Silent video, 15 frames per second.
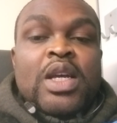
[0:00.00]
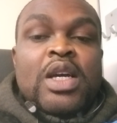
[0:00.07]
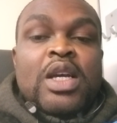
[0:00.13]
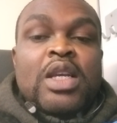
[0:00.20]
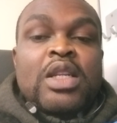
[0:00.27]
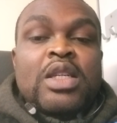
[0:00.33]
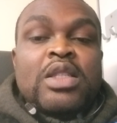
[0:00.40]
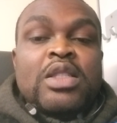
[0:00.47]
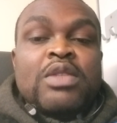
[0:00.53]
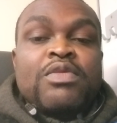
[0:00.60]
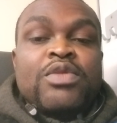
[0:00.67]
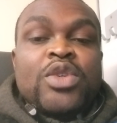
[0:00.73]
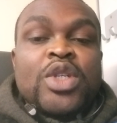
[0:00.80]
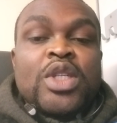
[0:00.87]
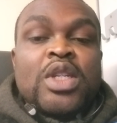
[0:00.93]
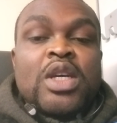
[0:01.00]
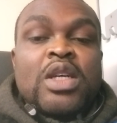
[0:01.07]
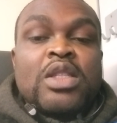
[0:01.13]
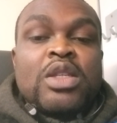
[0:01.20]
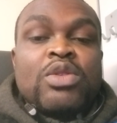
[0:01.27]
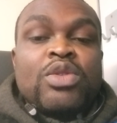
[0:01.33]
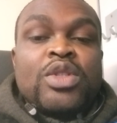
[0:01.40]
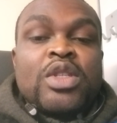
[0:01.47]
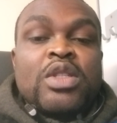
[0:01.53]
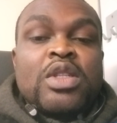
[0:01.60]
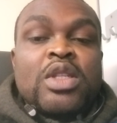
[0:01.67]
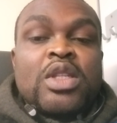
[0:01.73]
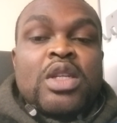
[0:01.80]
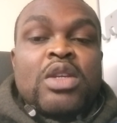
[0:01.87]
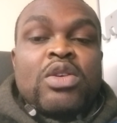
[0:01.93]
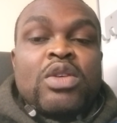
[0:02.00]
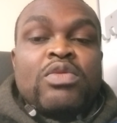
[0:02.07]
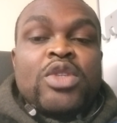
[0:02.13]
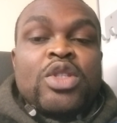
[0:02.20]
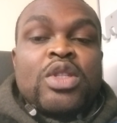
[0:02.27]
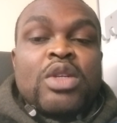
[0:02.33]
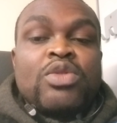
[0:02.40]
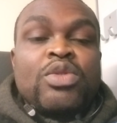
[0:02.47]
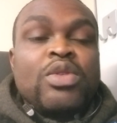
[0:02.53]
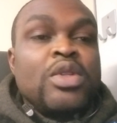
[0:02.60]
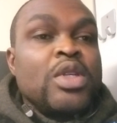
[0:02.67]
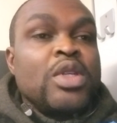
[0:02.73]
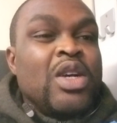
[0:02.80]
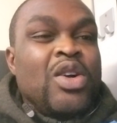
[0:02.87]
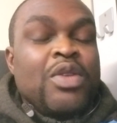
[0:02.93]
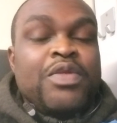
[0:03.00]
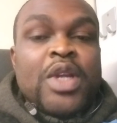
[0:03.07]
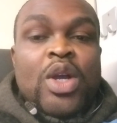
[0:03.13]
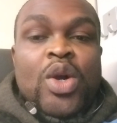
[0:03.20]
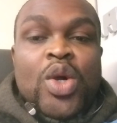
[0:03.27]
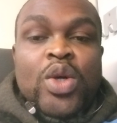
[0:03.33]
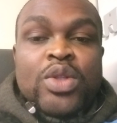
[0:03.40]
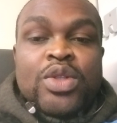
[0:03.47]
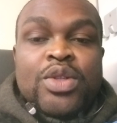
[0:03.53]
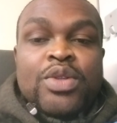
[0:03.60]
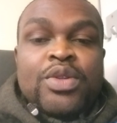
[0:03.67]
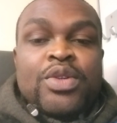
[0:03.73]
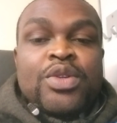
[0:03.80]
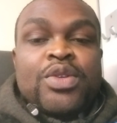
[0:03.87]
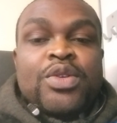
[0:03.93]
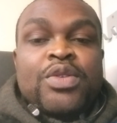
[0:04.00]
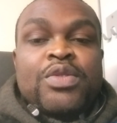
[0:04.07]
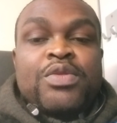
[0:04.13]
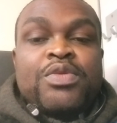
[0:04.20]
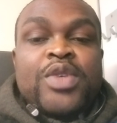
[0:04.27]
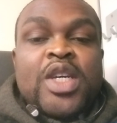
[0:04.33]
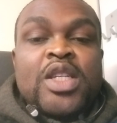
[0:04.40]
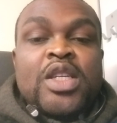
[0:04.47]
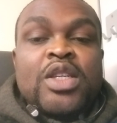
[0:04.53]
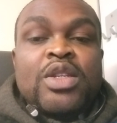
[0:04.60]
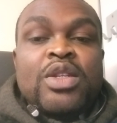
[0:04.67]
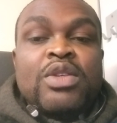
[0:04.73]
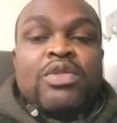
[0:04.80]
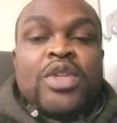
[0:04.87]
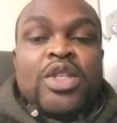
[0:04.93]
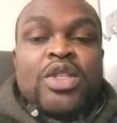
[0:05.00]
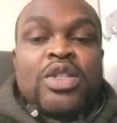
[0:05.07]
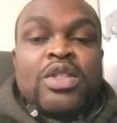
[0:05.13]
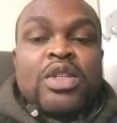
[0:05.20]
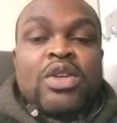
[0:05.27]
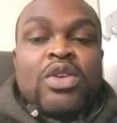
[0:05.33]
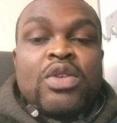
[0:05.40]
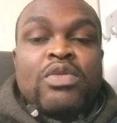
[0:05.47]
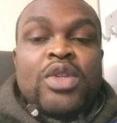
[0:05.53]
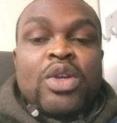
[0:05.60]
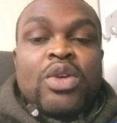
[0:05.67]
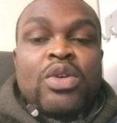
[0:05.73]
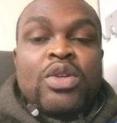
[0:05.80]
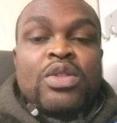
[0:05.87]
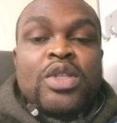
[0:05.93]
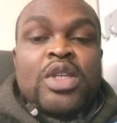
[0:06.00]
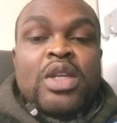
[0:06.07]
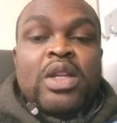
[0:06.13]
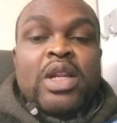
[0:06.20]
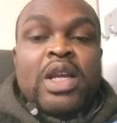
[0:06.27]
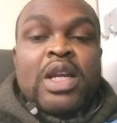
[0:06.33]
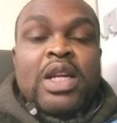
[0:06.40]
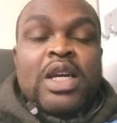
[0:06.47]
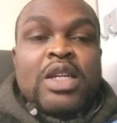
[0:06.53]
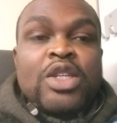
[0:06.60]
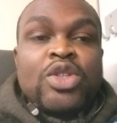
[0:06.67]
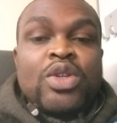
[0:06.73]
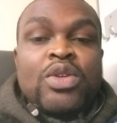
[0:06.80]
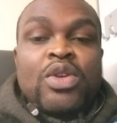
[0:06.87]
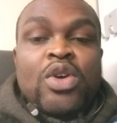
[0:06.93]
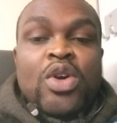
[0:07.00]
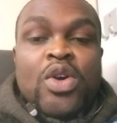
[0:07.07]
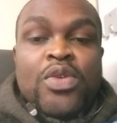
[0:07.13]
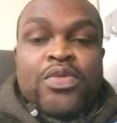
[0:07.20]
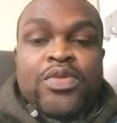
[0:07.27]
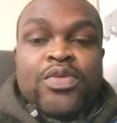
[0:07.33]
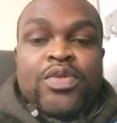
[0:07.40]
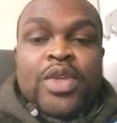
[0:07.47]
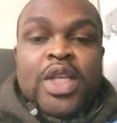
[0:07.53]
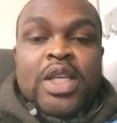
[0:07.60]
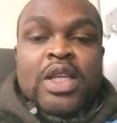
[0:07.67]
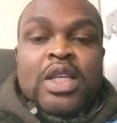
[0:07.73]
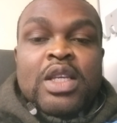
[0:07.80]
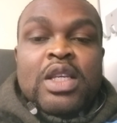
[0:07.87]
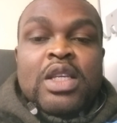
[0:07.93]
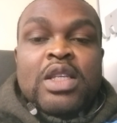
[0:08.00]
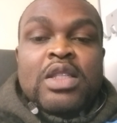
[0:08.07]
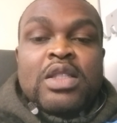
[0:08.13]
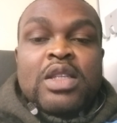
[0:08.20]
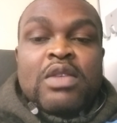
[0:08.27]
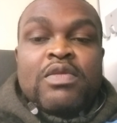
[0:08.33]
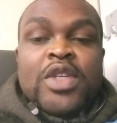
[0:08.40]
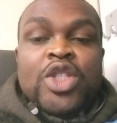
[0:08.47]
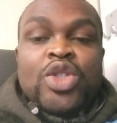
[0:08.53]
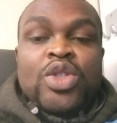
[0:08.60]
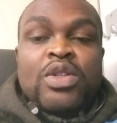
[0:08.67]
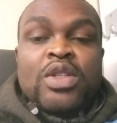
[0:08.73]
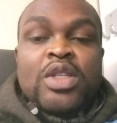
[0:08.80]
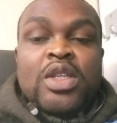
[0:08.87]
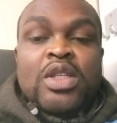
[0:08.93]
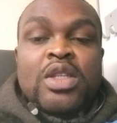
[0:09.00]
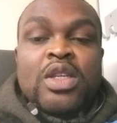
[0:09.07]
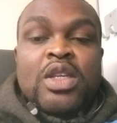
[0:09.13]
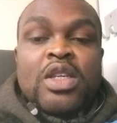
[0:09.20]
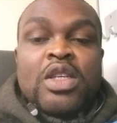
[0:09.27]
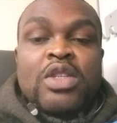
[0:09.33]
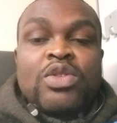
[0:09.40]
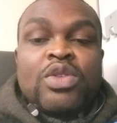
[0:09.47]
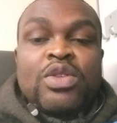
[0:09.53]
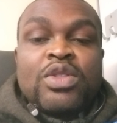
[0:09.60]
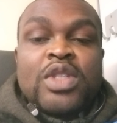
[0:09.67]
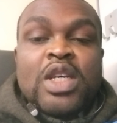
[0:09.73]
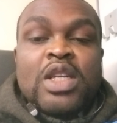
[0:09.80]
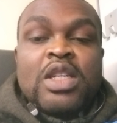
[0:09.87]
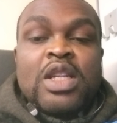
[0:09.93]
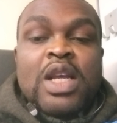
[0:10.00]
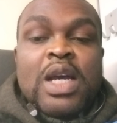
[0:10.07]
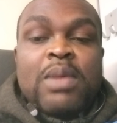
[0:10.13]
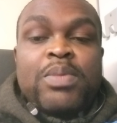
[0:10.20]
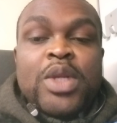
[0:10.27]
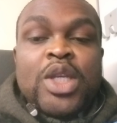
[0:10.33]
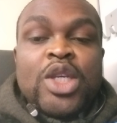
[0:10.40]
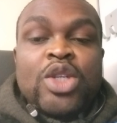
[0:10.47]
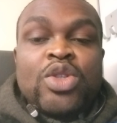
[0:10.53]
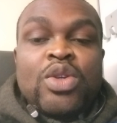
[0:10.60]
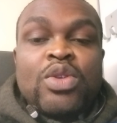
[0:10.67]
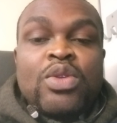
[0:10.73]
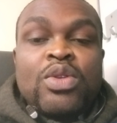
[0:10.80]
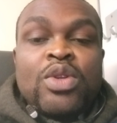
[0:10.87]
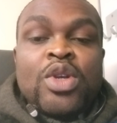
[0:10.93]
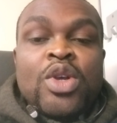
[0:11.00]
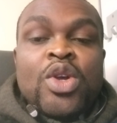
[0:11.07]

Ireland, invoking Article 63 of the Statute of the Court, filed in the Registry of the Court a declaration of intervention in the case concerning application